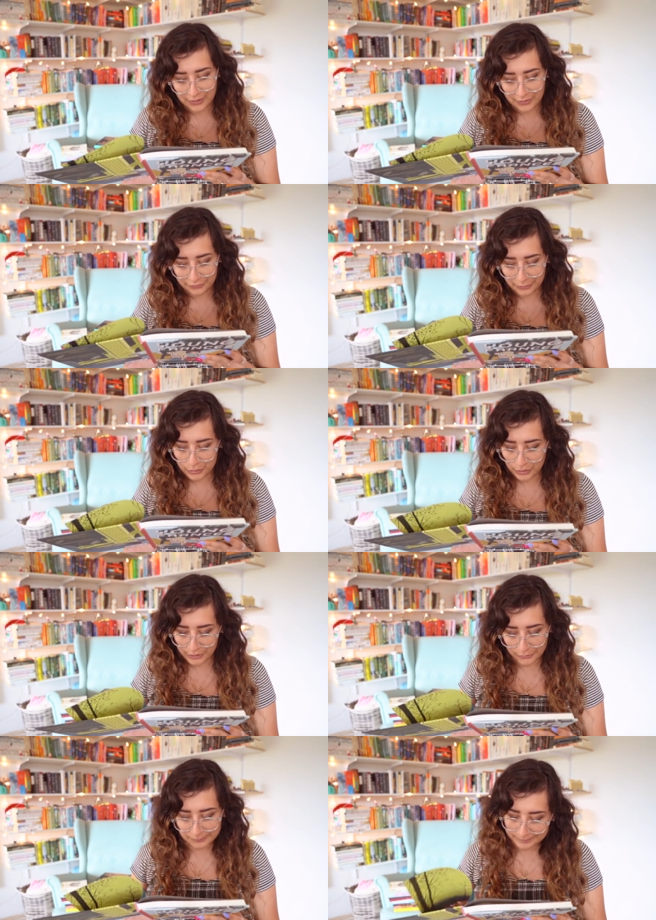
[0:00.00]
They're from
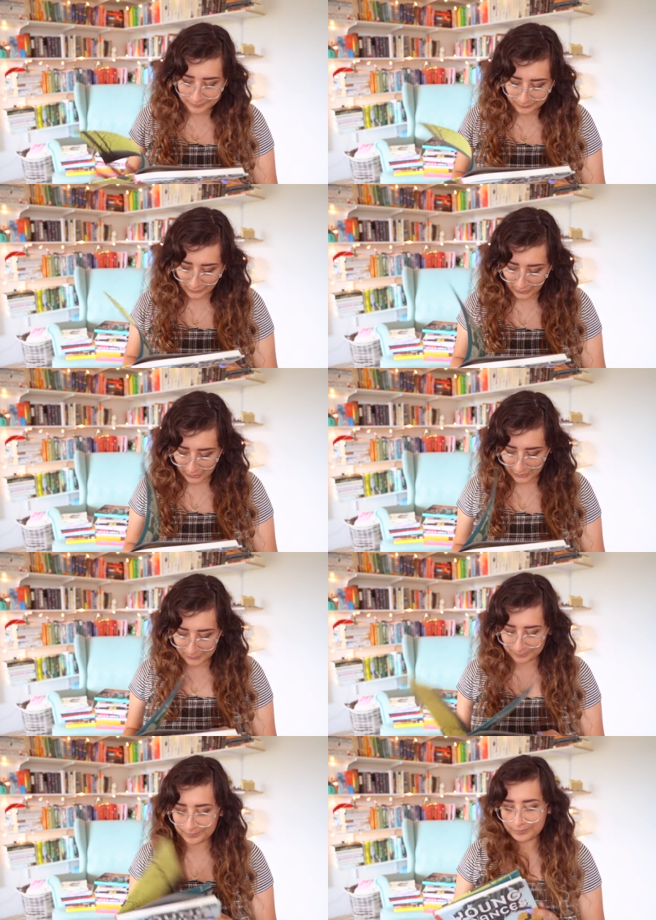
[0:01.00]
Toronto.
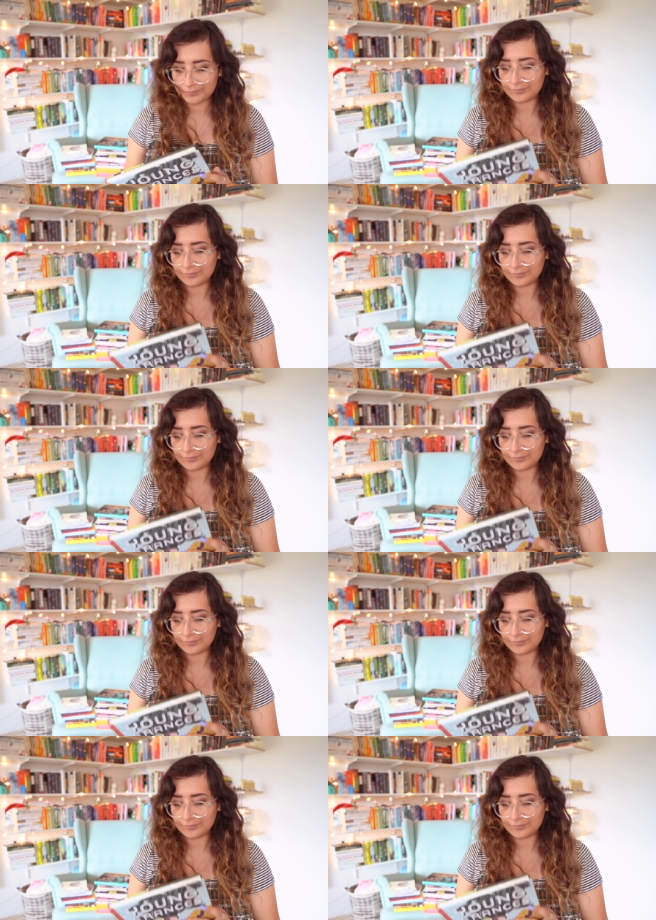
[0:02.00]
Um,